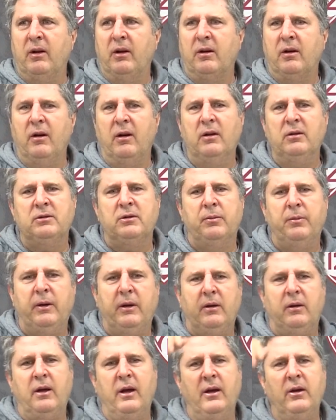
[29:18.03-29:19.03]
It could also
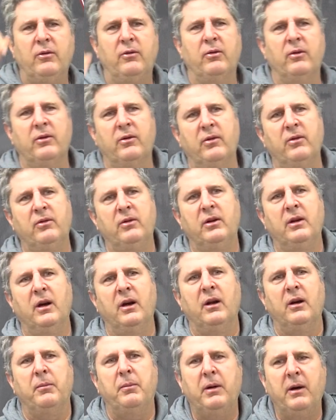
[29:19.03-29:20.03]
be dangerous as you
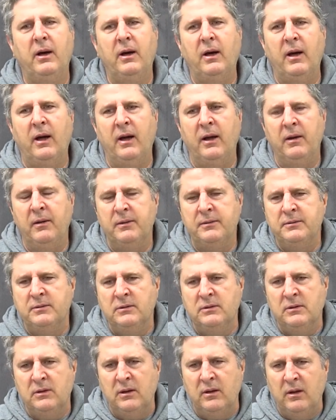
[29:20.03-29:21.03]
got up high.
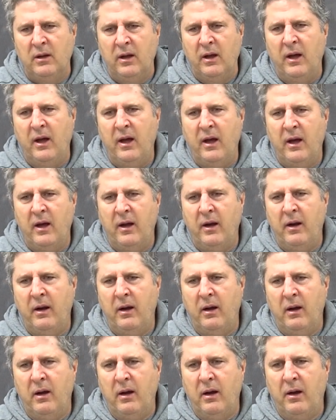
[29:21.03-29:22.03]
And
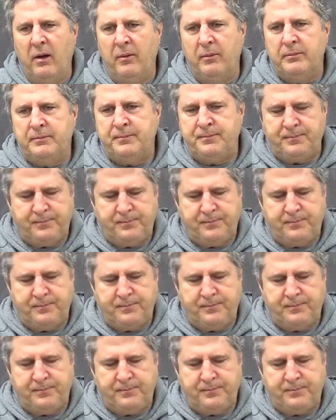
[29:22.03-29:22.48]
so